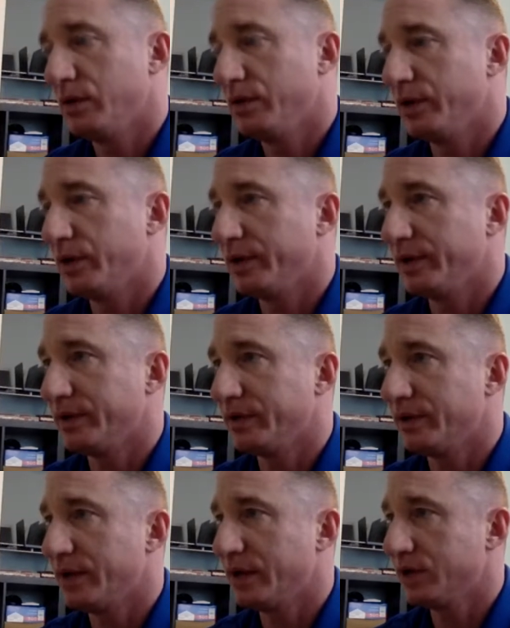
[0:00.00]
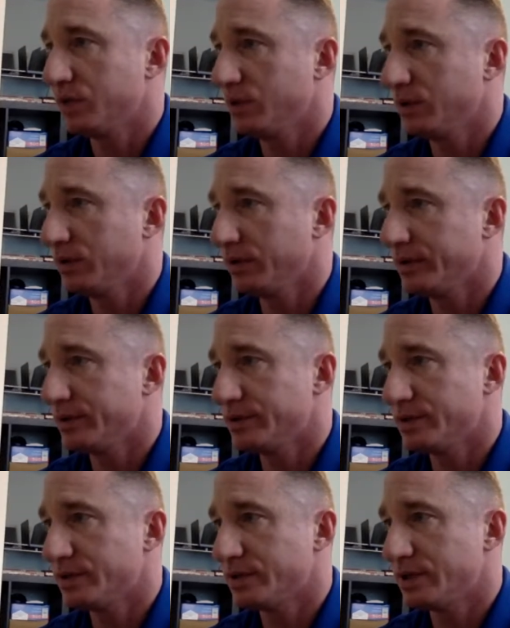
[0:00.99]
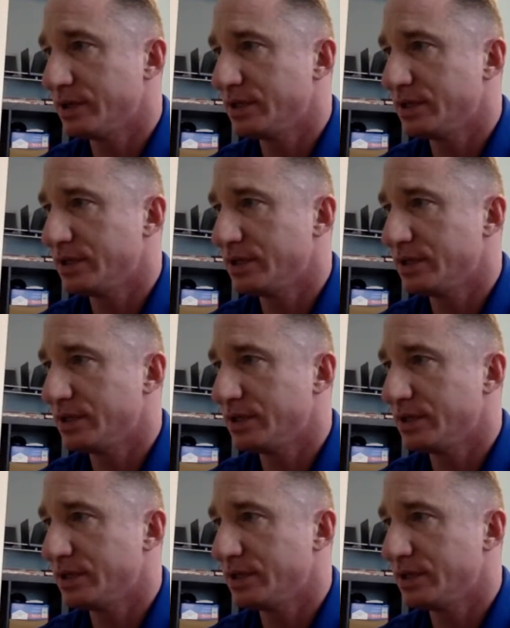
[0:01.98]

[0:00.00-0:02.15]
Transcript: Going to the next one. Let's just see.